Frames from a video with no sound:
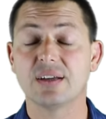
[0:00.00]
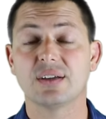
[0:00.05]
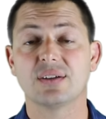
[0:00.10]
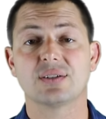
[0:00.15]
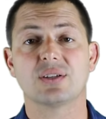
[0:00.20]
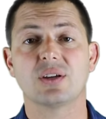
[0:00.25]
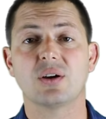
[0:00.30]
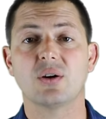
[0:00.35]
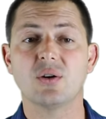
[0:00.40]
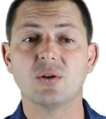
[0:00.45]

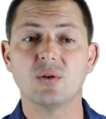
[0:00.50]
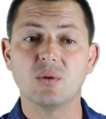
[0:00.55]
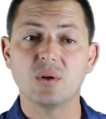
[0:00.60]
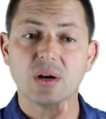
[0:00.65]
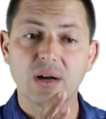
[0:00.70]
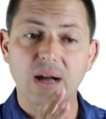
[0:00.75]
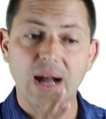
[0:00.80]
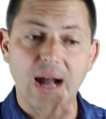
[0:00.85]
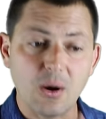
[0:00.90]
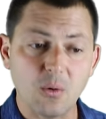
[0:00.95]
So
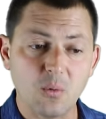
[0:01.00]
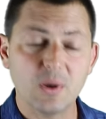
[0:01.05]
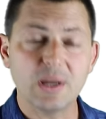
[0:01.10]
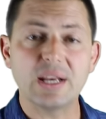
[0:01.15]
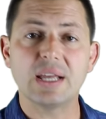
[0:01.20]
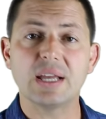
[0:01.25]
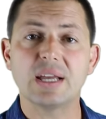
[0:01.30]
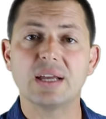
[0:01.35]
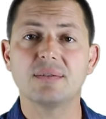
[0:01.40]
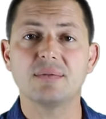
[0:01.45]
I
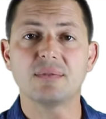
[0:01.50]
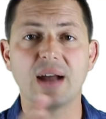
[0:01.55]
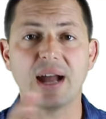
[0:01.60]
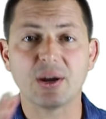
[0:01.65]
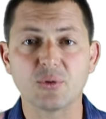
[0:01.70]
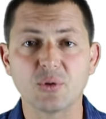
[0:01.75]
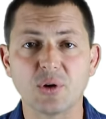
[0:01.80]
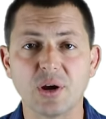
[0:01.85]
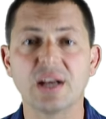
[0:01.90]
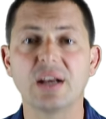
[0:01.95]
went in,
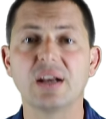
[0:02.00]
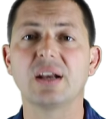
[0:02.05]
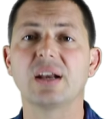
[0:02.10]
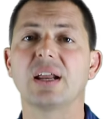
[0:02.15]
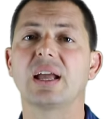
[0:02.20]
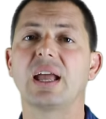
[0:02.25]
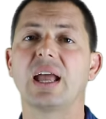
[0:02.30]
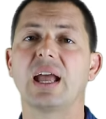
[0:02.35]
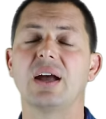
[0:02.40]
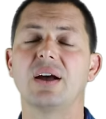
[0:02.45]
I created an
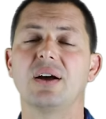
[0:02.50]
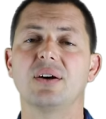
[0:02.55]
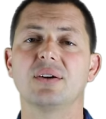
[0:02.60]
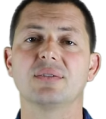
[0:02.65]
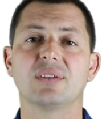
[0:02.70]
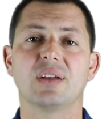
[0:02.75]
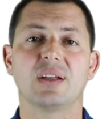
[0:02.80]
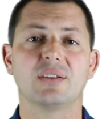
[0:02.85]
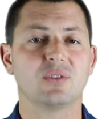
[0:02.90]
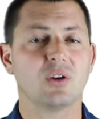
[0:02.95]

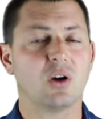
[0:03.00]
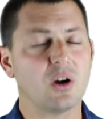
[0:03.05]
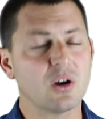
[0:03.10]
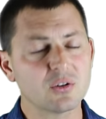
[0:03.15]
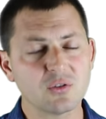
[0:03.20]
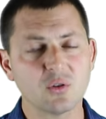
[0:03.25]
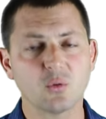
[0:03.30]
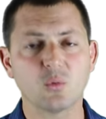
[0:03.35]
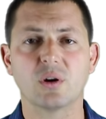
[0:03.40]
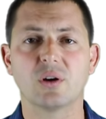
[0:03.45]
account, I
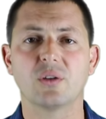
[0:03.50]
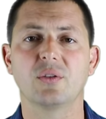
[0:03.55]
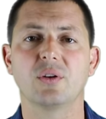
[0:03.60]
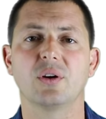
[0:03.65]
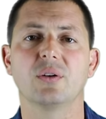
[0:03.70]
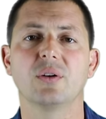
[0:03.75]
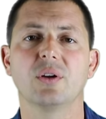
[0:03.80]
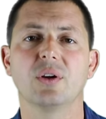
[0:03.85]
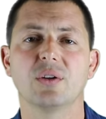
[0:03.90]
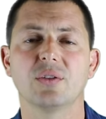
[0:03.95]
talked to one of
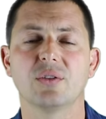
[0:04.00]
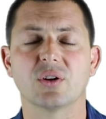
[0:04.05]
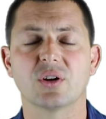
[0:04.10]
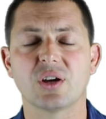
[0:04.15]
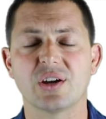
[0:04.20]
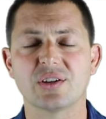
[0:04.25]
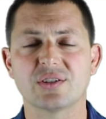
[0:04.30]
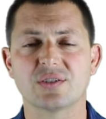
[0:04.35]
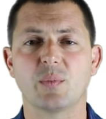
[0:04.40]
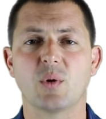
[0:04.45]
their, their
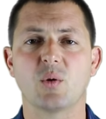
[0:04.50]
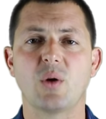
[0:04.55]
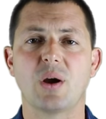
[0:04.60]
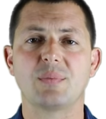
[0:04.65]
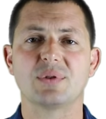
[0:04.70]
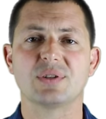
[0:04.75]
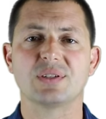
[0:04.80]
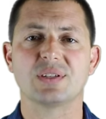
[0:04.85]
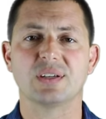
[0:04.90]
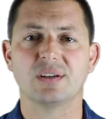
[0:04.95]
customer
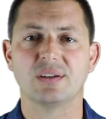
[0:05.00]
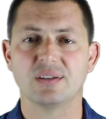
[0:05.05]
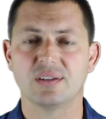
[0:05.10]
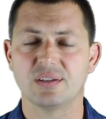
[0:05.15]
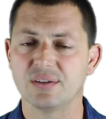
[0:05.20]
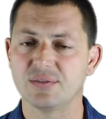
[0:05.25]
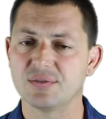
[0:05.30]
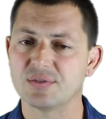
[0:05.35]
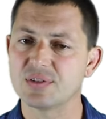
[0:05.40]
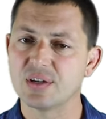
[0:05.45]

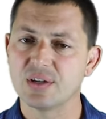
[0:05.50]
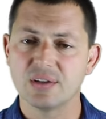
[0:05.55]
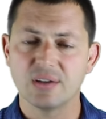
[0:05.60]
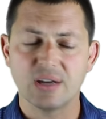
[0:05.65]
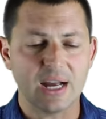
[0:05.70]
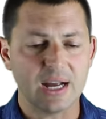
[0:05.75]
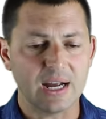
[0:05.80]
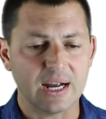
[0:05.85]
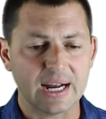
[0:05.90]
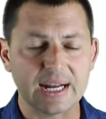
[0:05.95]
representatives,
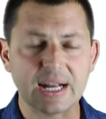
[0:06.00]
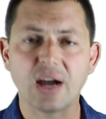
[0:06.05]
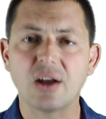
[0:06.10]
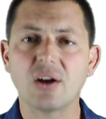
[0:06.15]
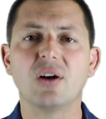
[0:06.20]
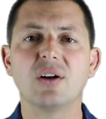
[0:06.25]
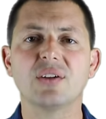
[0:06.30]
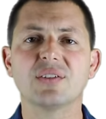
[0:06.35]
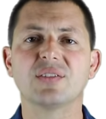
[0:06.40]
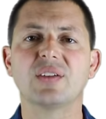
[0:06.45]
I got
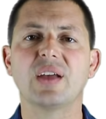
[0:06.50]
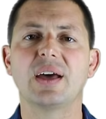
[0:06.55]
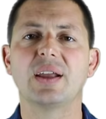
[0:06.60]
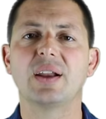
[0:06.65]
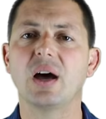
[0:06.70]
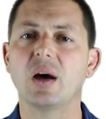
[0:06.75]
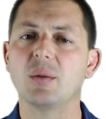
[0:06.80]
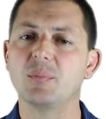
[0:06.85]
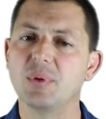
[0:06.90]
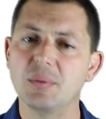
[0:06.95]
all set
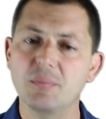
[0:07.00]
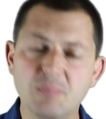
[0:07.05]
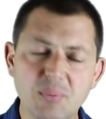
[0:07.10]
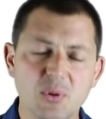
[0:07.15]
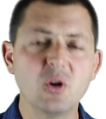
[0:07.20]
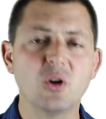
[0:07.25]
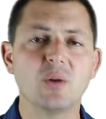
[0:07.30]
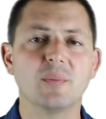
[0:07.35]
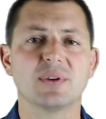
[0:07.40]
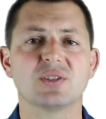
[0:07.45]
up, and
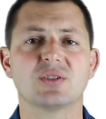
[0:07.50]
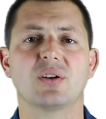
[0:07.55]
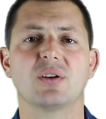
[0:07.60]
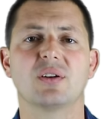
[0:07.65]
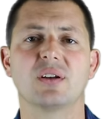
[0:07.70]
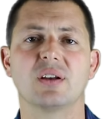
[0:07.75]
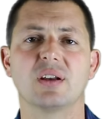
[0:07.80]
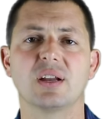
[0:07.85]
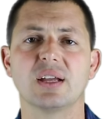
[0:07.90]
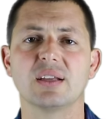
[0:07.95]
boom, I
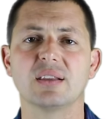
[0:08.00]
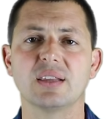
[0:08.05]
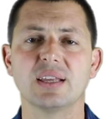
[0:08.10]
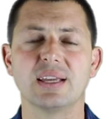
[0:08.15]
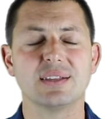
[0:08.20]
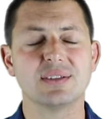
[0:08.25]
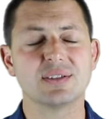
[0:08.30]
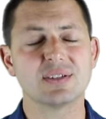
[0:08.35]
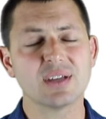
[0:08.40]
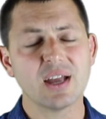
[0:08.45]
started to get
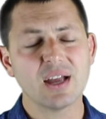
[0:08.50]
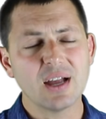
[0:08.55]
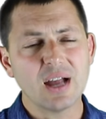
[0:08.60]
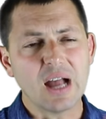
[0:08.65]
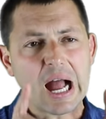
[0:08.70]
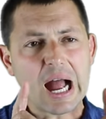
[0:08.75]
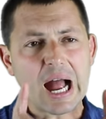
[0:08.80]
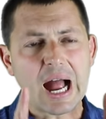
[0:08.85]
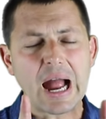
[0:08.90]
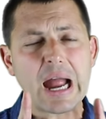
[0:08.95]
leads.
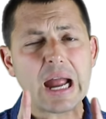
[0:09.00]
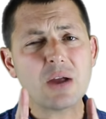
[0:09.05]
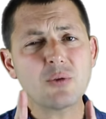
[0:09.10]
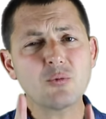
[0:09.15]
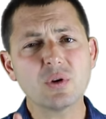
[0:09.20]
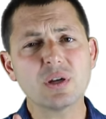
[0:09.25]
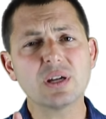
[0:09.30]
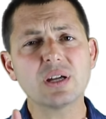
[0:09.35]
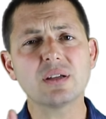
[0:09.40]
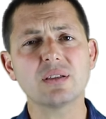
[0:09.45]
I
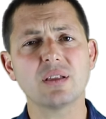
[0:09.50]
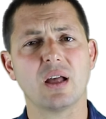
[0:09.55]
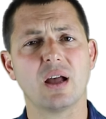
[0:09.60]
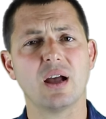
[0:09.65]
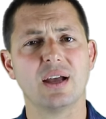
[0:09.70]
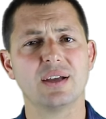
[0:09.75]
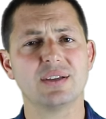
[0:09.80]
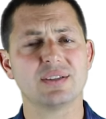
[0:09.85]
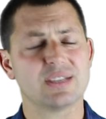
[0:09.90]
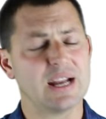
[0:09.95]

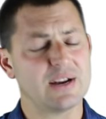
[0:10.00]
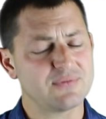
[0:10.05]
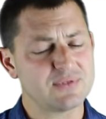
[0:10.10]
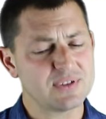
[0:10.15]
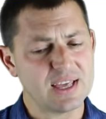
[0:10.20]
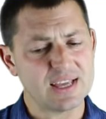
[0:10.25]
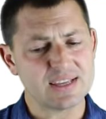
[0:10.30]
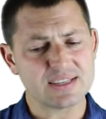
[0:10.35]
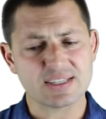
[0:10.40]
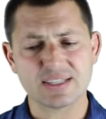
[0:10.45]
realized after
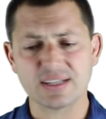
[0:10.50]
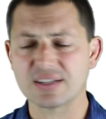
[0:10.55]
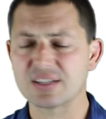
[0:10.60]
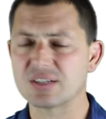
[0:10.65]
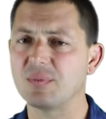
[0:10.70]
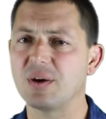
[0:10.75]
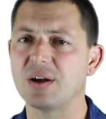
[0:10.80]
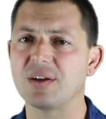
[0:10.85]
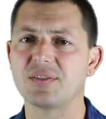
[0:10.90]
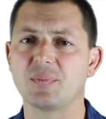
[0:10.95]
that
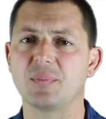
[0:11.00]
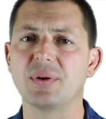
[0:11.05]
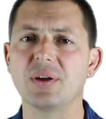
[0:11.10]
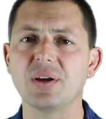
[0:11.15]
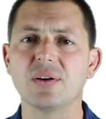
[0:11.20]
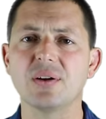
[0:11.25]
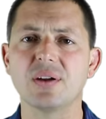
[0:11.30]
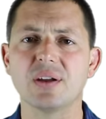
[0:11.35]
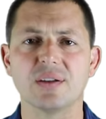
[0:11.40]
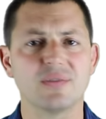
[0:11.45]
six month
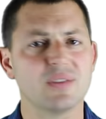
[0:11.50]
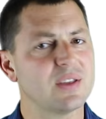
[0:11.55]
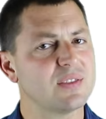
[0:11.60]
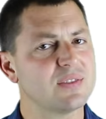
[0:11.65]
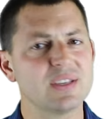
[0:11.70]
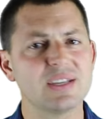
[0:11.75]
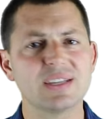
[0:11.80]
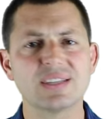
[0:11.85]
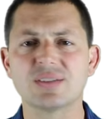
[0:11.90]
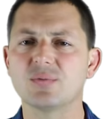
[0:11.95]
period
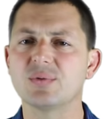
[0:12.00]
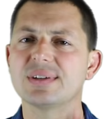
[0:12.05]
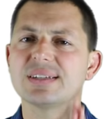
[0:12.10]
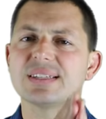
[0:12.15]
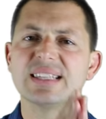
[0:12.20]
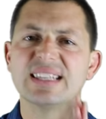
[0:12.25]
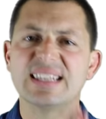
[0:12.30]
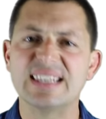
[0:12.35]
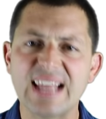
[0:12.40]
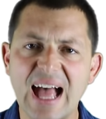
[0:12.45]
that this
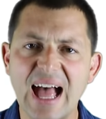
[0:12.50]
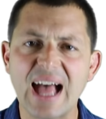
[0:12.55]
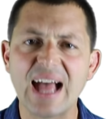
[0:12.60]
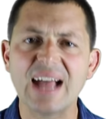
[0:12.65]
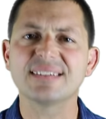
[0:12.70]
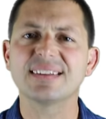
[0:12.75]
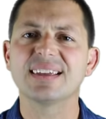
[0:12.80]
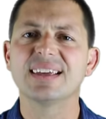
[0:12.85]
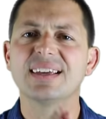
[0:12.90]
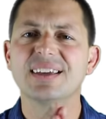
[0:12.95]
was
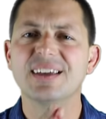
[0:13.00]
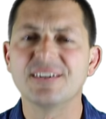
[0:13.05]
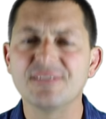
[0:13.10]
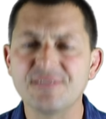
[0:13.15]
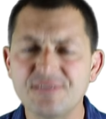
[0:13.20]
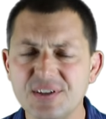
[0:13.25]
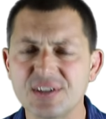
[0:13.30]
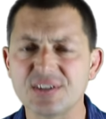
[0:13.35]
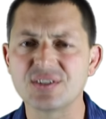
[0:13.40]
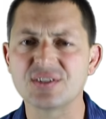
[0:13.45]
not
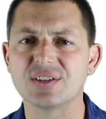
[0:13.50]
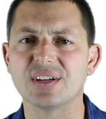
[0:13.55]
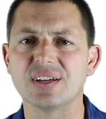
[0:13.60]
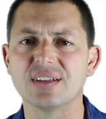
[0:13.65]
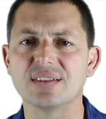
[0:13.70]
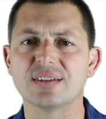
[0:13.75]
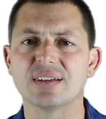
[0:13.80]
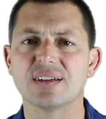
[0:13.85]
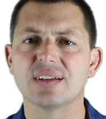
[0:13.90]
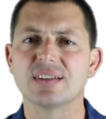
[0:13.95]

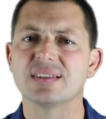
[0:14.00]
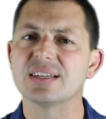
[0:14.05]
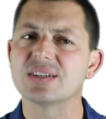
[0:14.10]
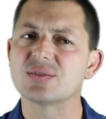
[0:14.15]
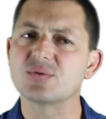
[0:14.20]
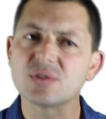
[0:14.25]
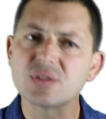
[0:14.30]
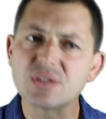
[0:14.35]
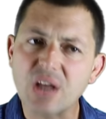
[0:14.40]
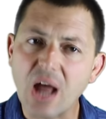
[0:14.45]
efficient.
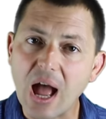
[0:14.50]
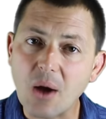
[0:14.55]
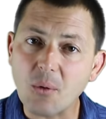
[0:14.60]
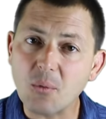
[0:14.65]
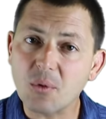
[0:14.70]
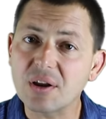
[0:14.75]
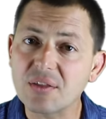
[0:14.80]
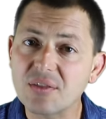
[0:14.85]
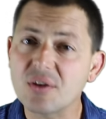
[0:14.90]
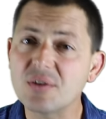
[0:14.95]
This was not
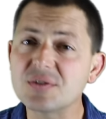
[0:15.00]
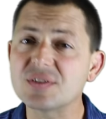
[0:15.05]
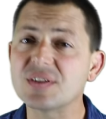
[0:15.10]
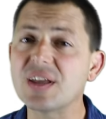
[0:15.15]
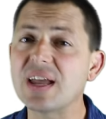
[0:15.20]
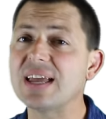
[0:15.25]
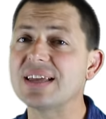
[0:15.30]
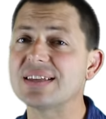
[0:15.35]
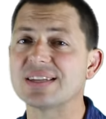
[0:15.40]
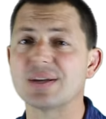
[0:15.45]
one of those
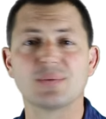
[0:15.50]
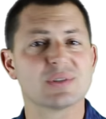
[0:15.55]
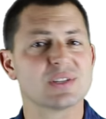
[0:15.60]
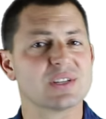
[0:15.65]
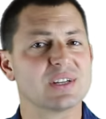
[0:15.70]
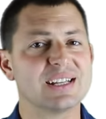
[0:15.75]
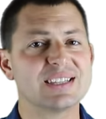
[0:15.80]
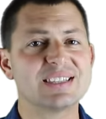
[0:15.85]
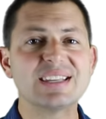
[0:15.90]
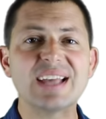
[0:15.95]
things I was
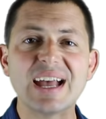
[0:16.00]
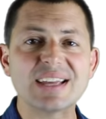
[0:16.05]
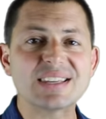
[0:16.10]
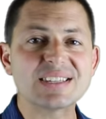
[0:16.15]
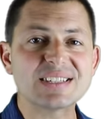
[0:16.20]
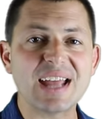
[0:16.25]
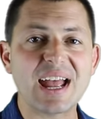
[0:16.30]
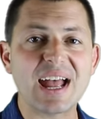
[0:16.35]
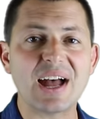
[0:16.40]
going to test